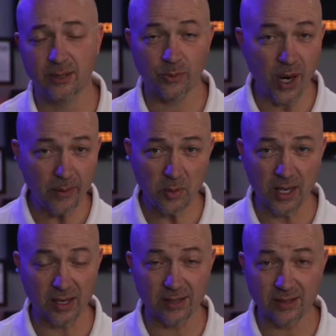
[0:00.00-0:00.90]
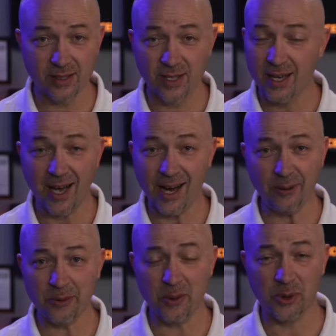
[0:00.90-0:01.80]
Problem is, I
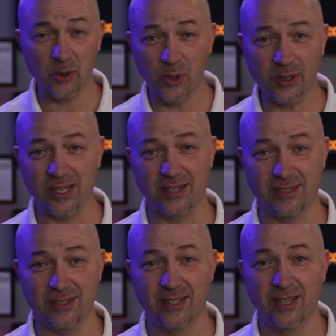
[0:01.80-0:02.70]
don't know what the word is.